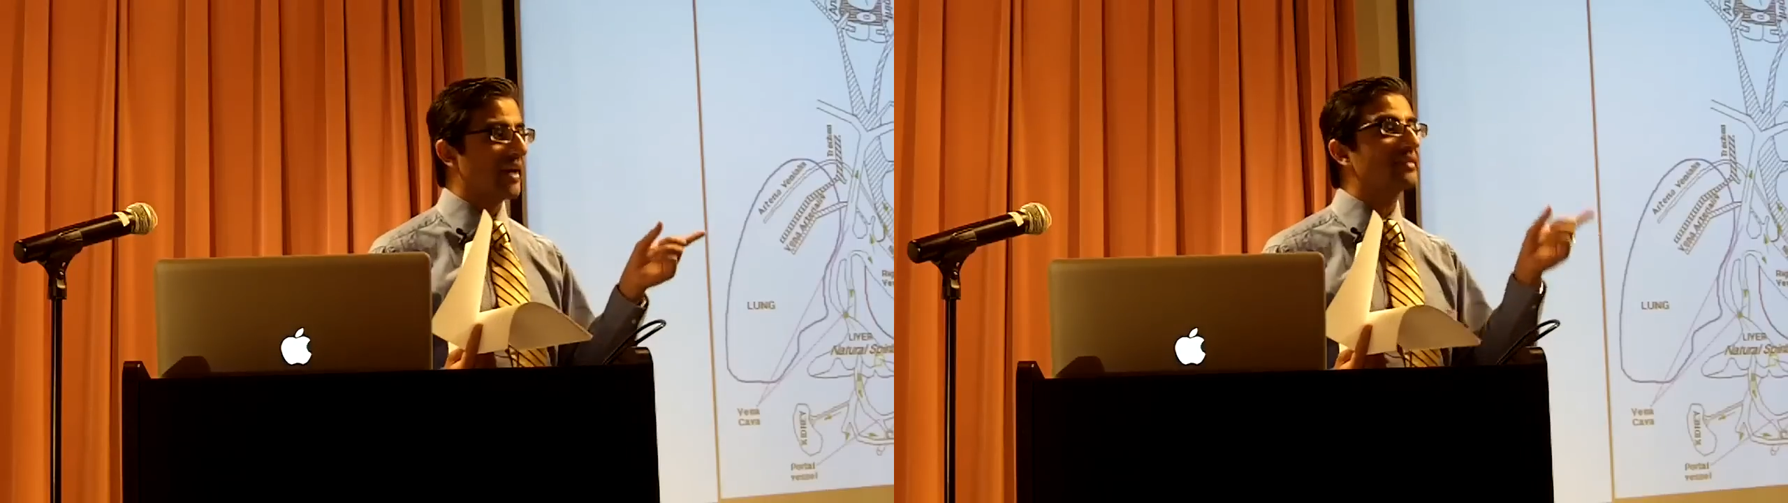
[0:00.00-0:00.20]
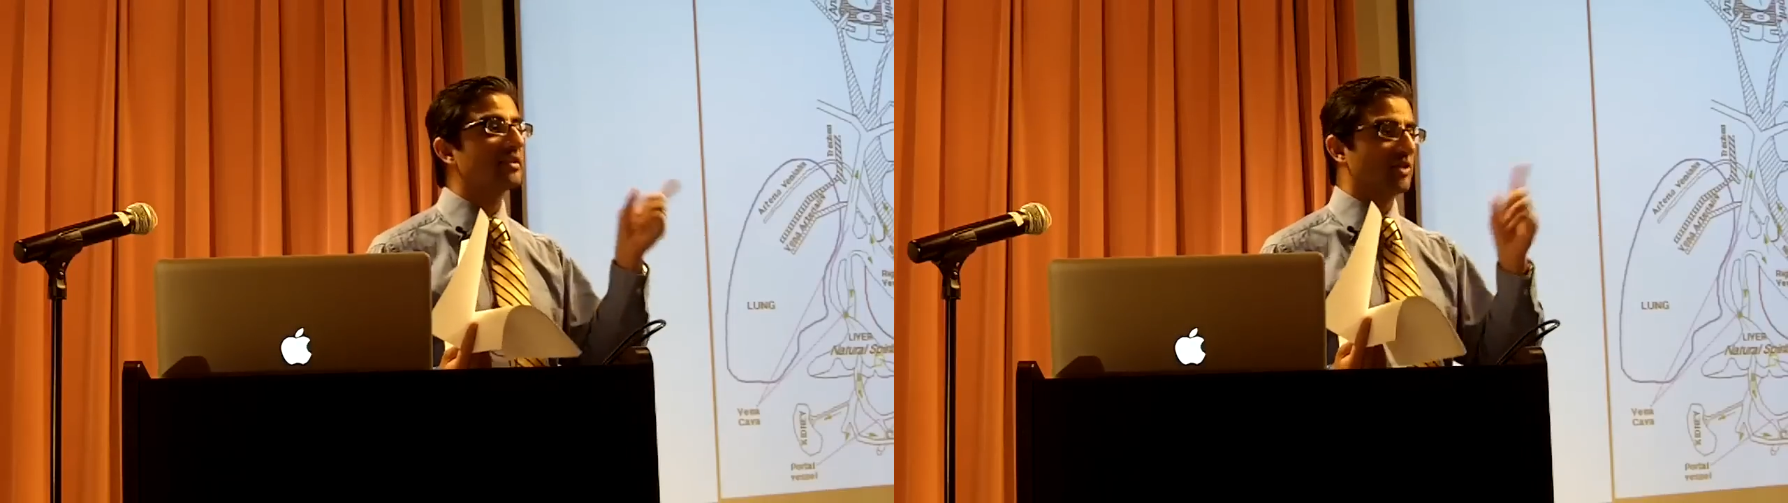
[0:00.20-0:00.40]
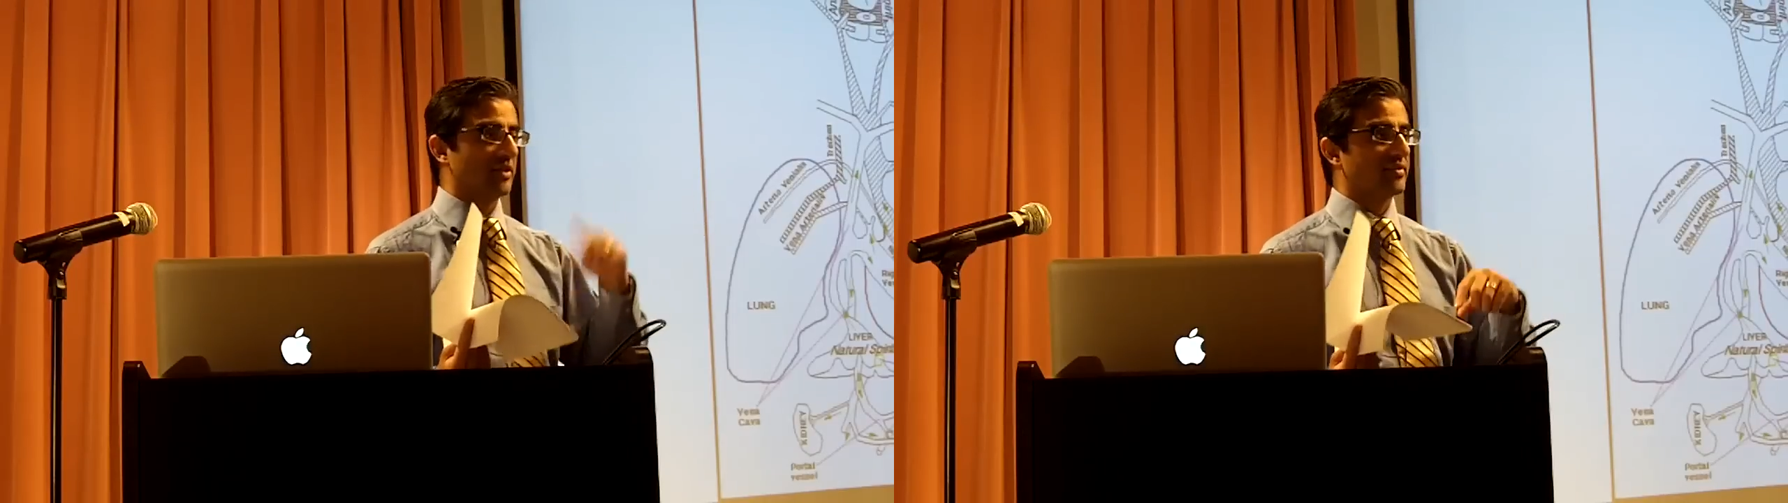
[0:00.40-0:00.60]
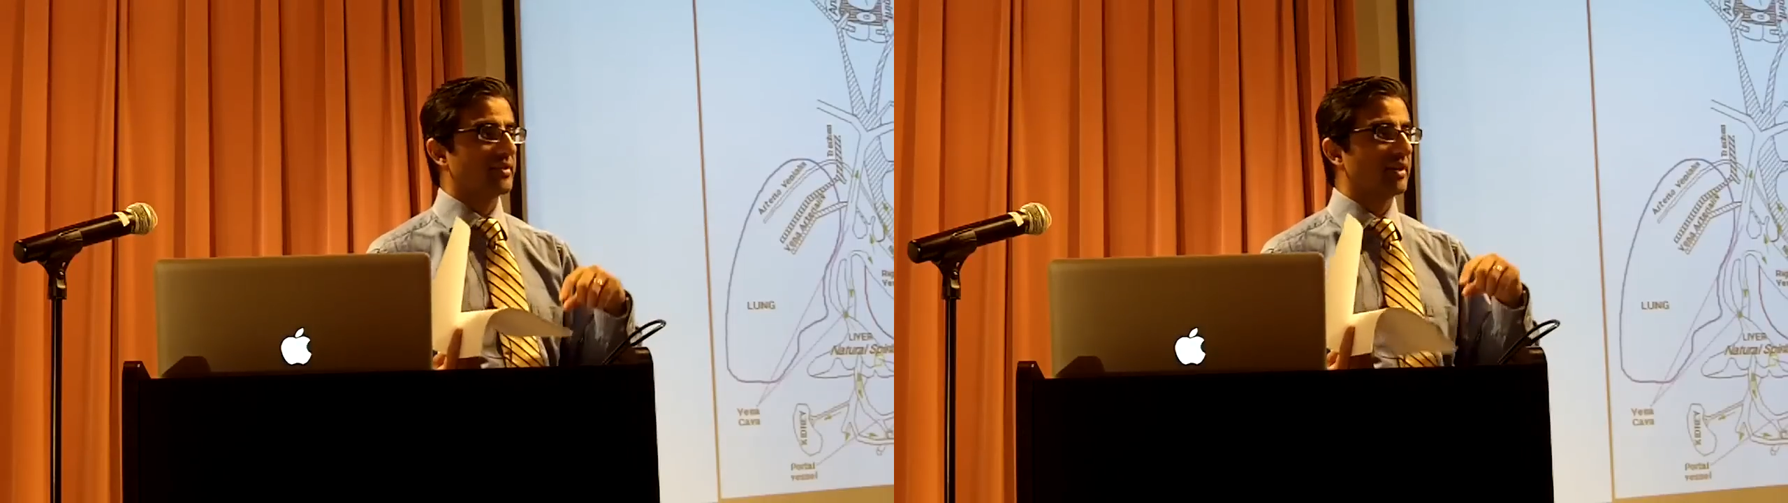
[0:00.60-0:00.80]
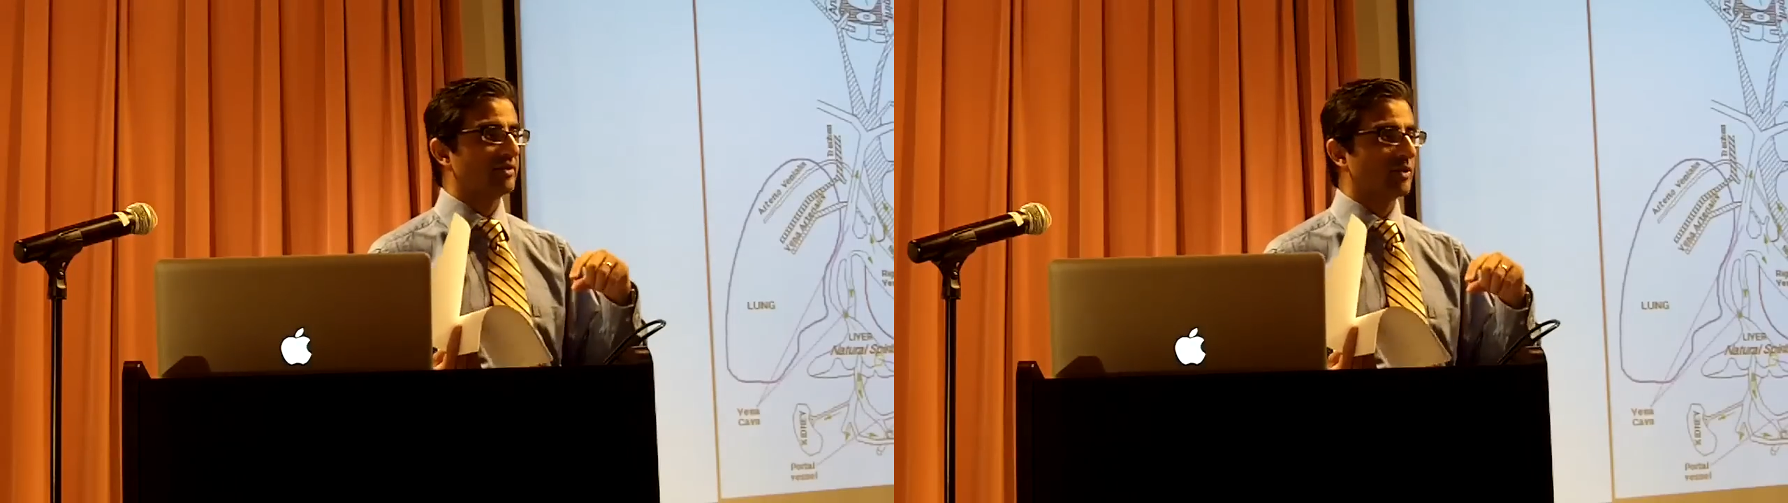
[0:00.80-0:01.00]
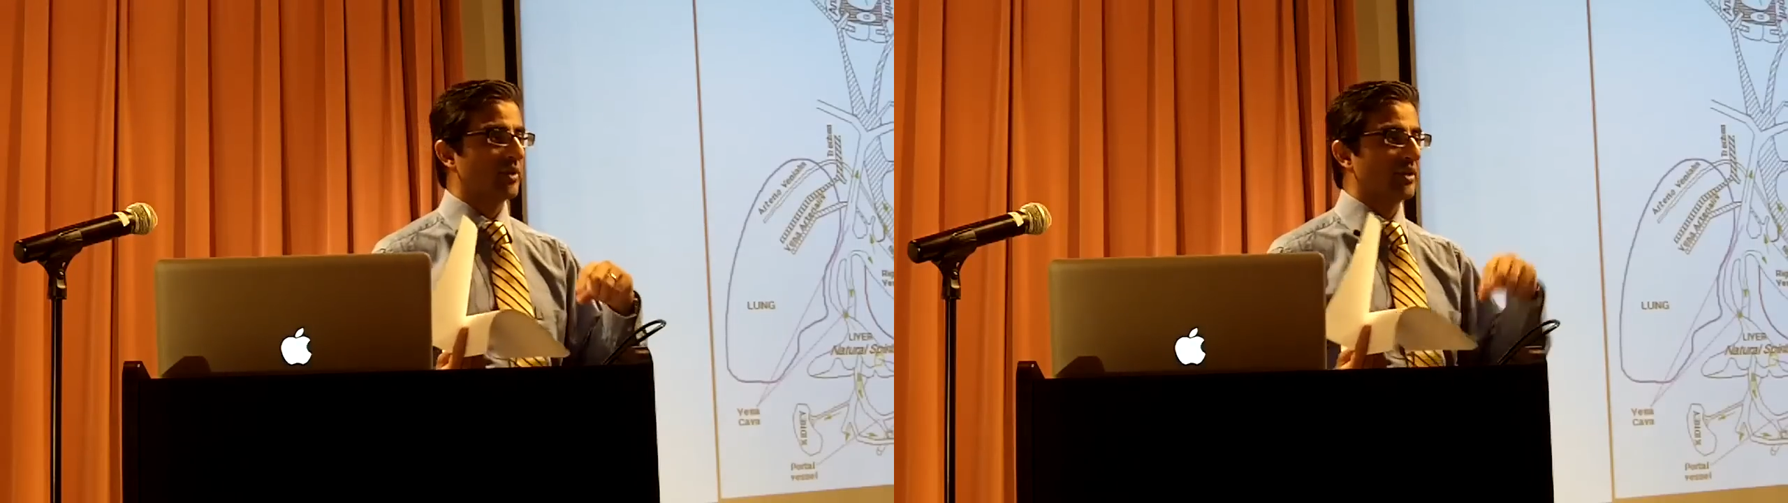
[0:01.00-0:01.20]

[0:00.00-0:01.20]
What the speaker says: exegetes give to